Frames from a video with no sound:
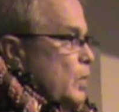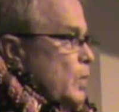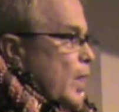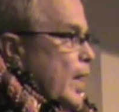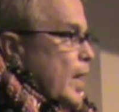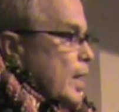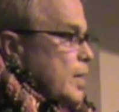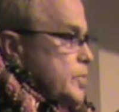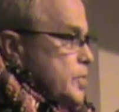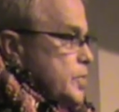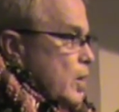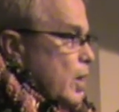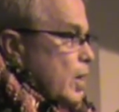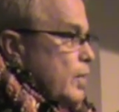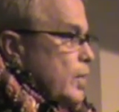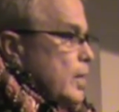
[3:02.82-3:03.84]
and I
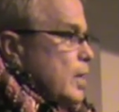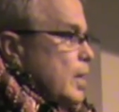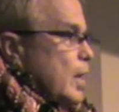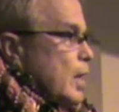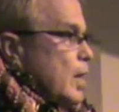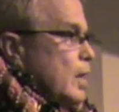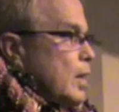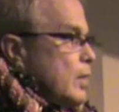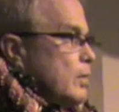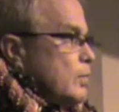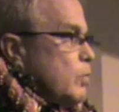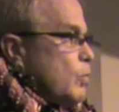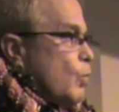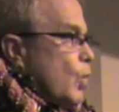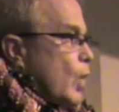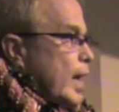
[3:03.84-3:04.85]
saw the
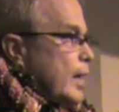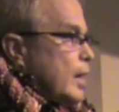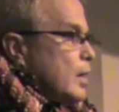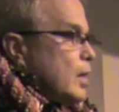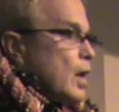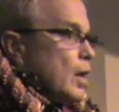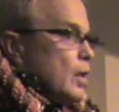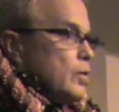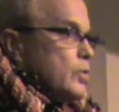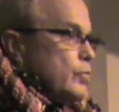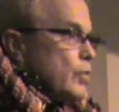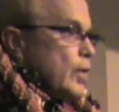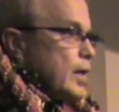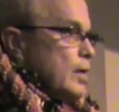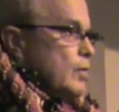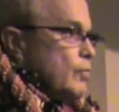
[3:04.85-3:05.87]
white and colored
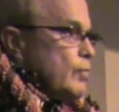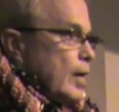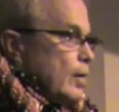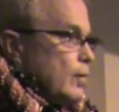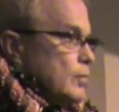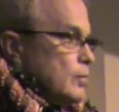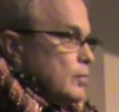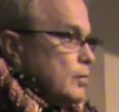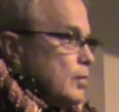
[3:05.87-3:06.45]
drinking fountain,